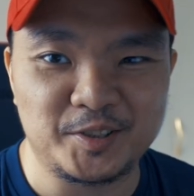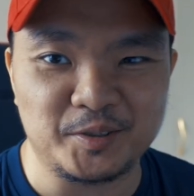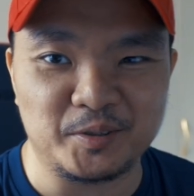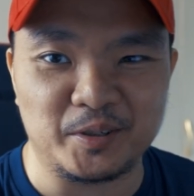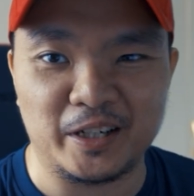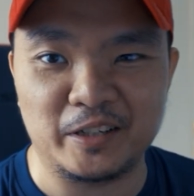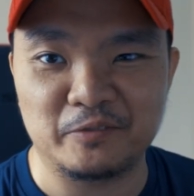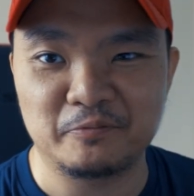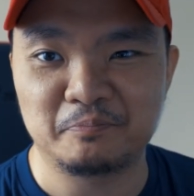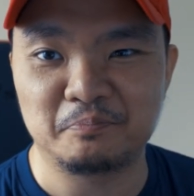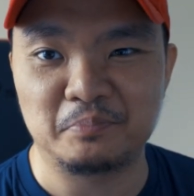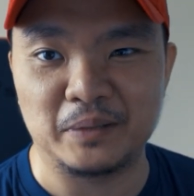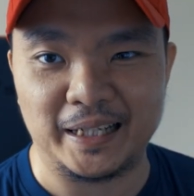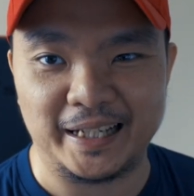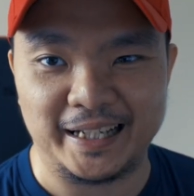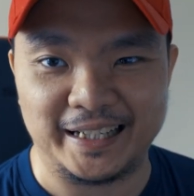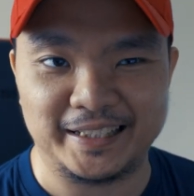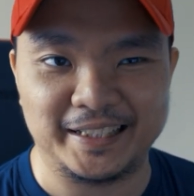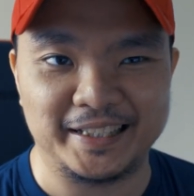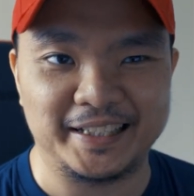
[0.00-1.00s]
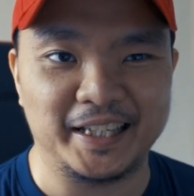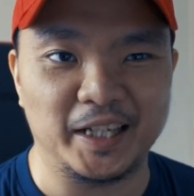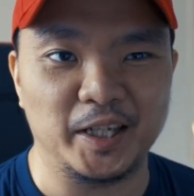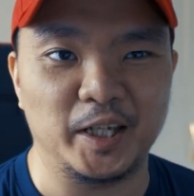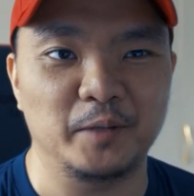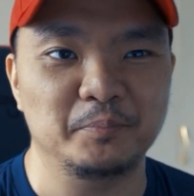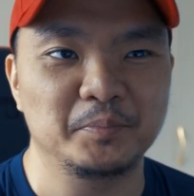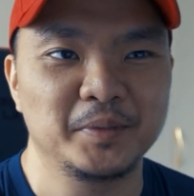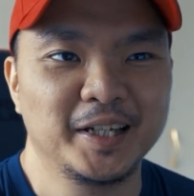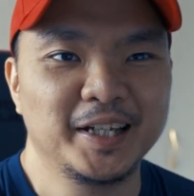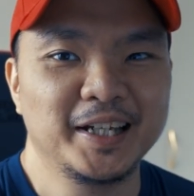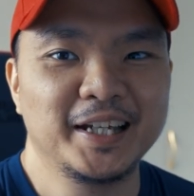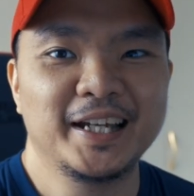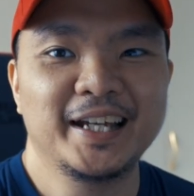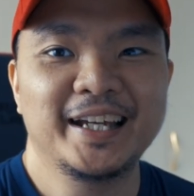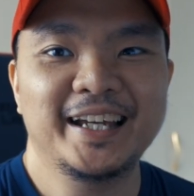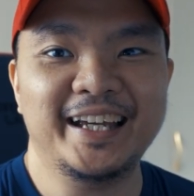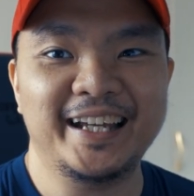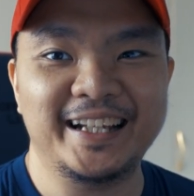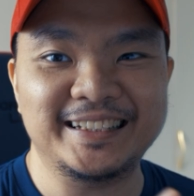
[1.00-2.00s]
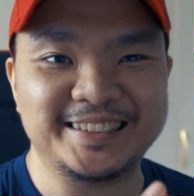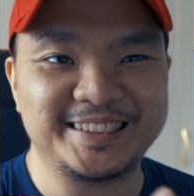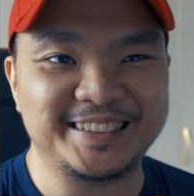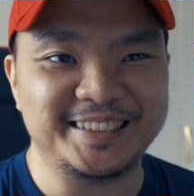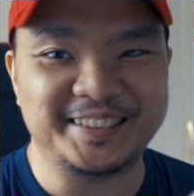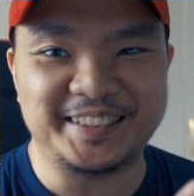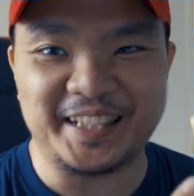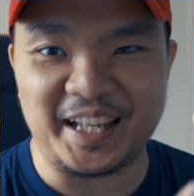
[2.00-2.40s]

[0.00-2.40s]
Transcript: So I played the game. It's